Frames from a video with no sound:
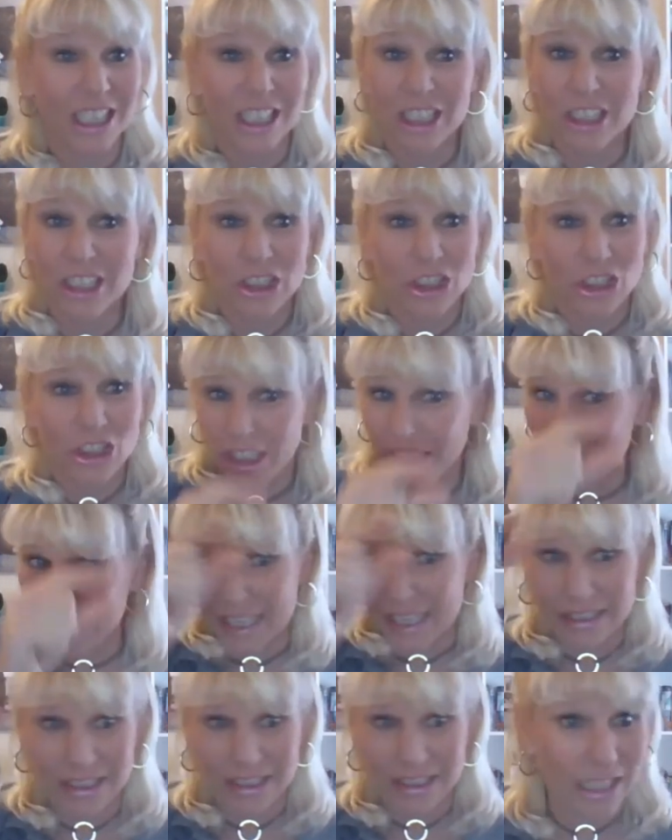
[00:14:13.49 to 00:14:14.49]
She
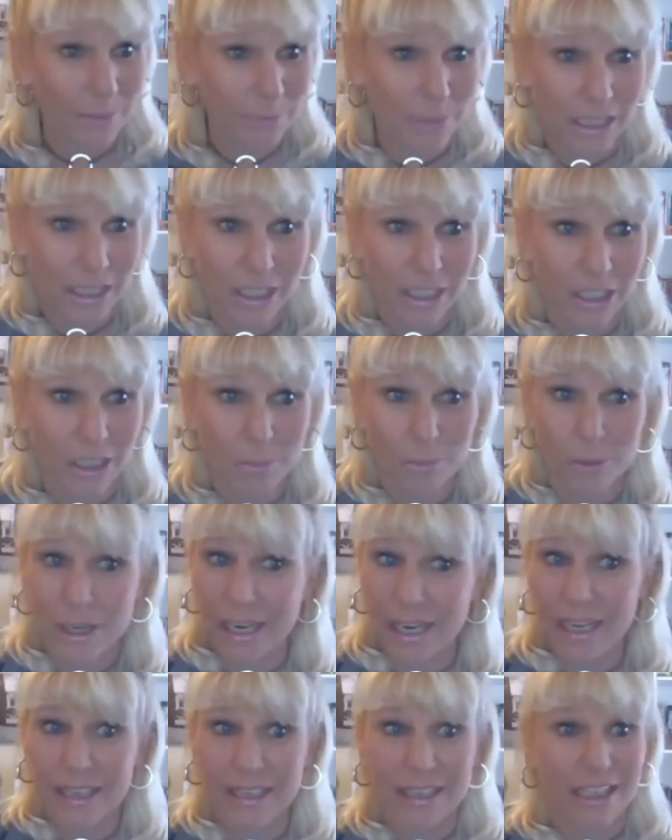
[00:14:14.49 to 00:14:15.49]
gets something in her
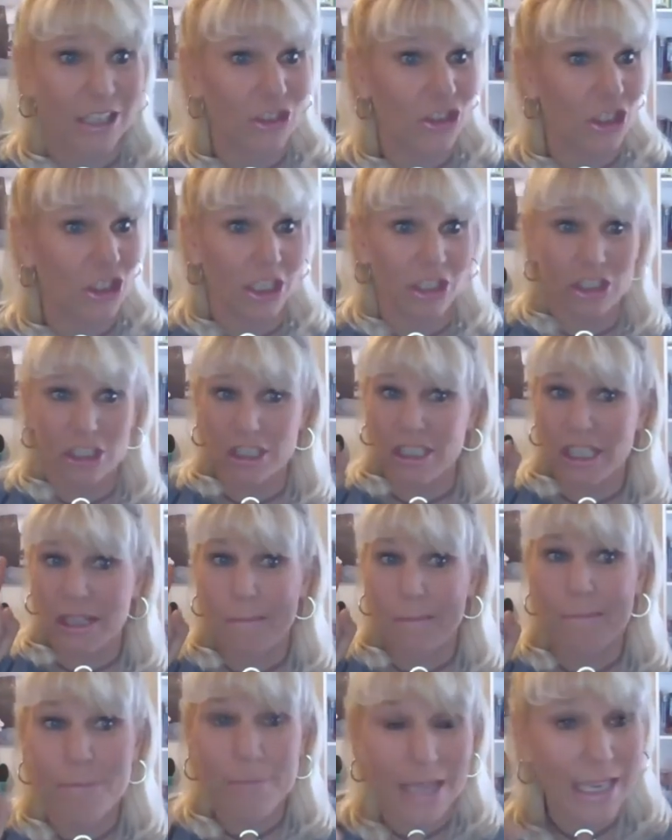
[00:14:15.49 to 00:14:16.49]
brain and she just
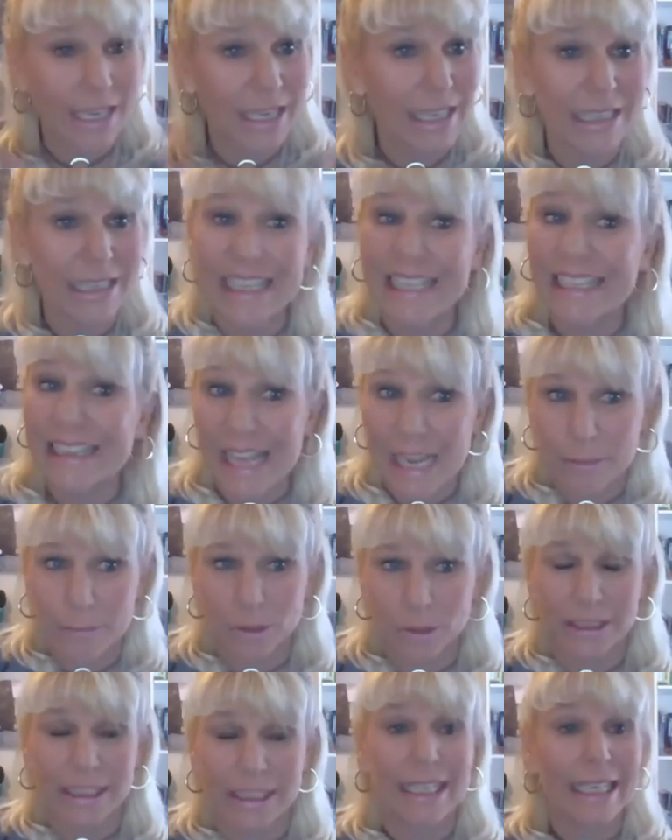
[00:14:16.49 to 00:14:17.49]
immediately
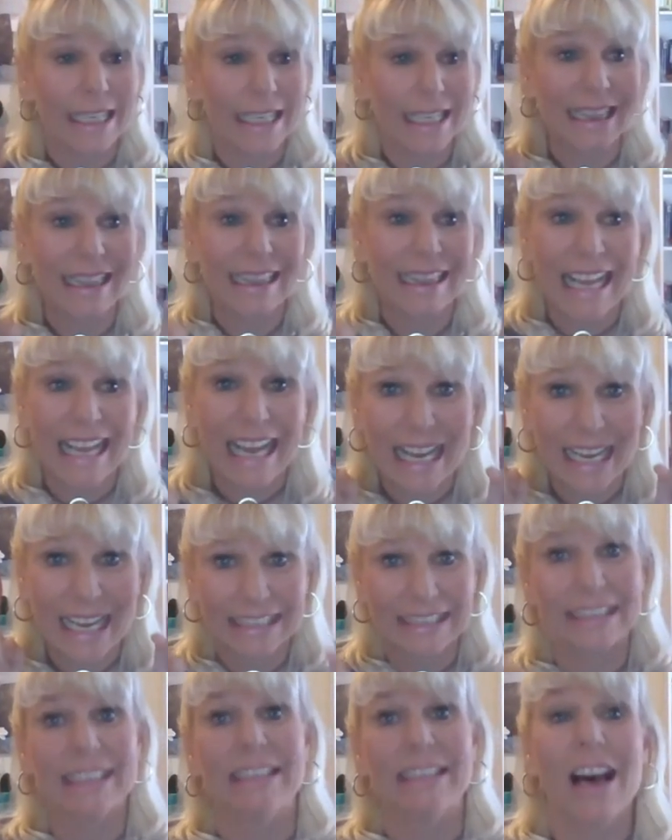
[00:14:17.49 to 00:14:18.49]
labels it
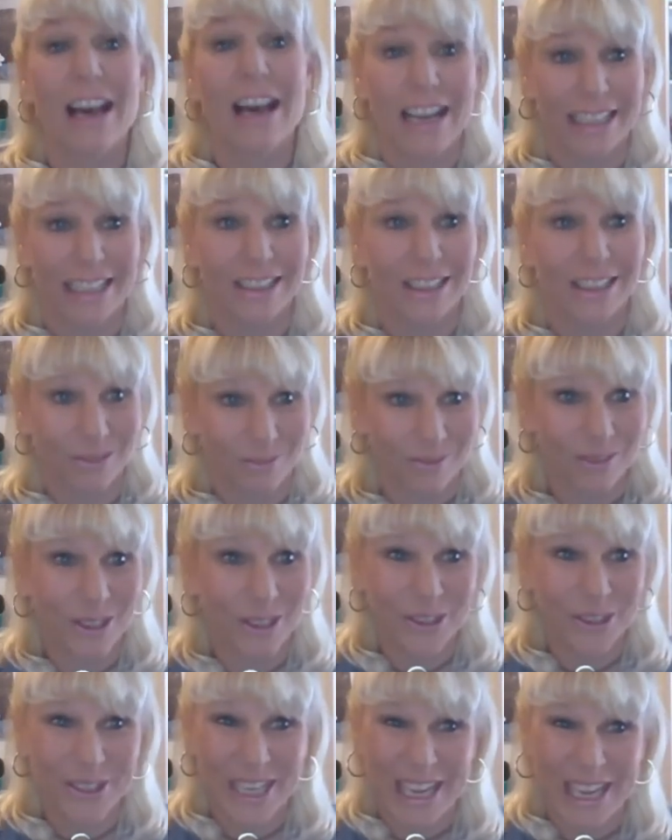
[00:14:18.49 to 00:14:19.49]
lies, lies.
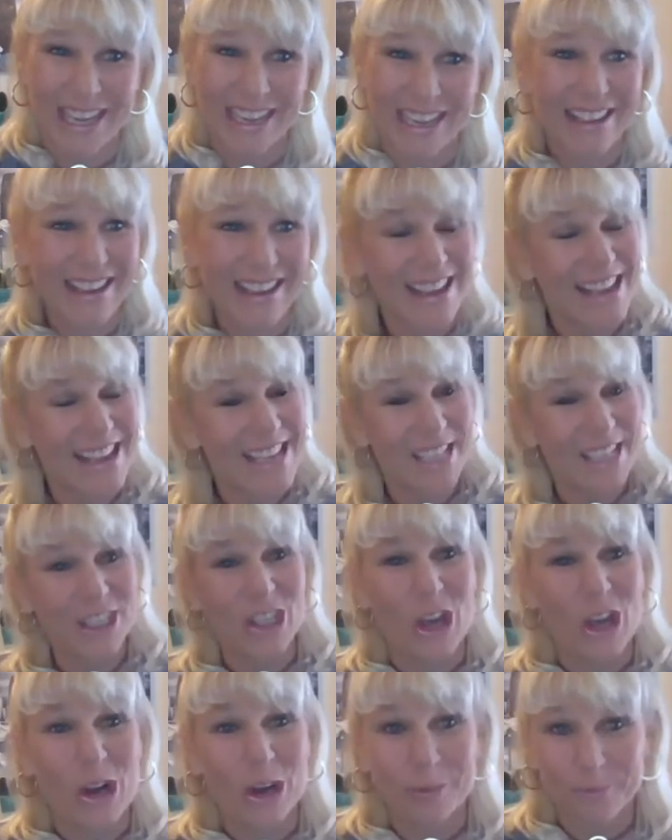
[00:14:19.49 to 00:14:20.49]
Okay,
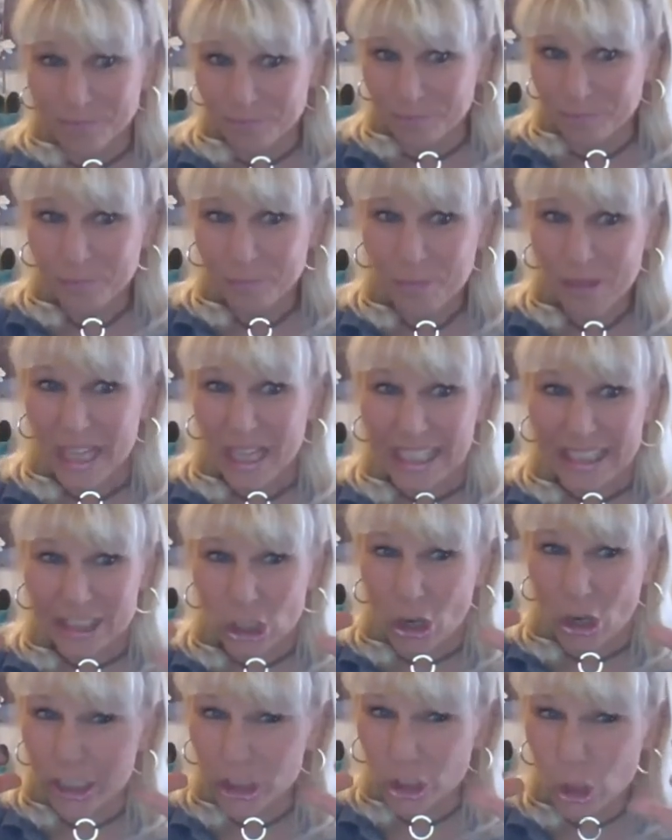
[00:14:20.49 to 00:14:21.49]
so it's
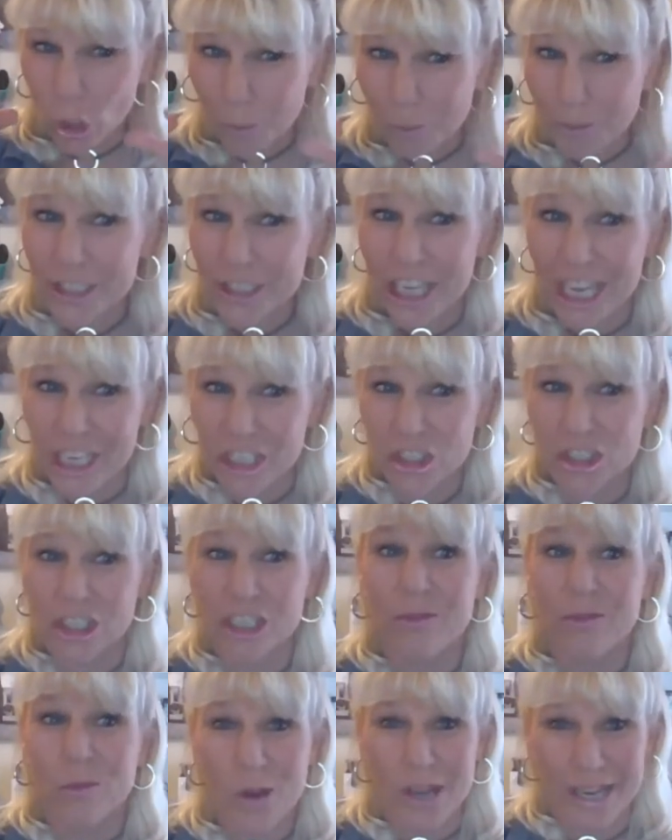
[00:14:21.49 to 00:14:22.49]
our interpretation
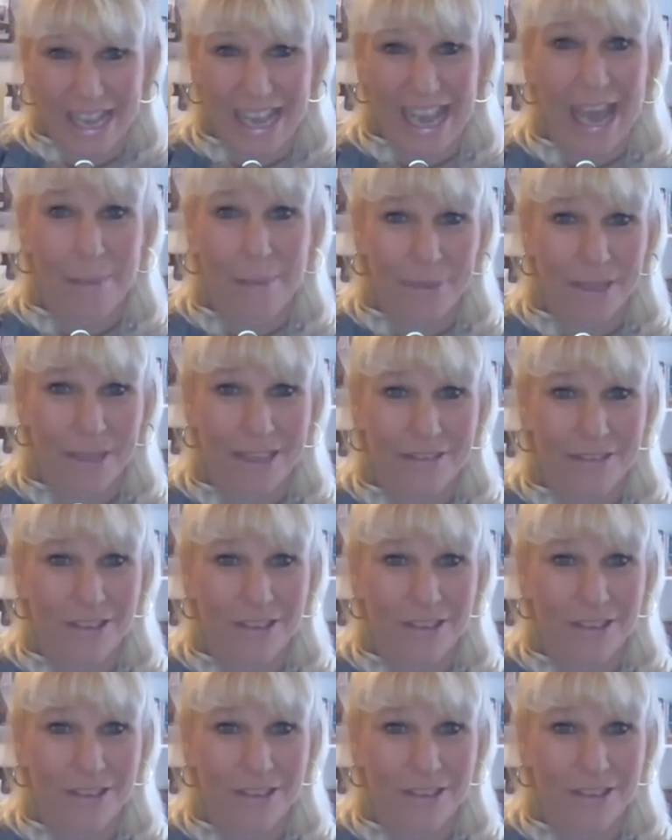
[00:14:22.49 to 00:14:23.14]
of what happened.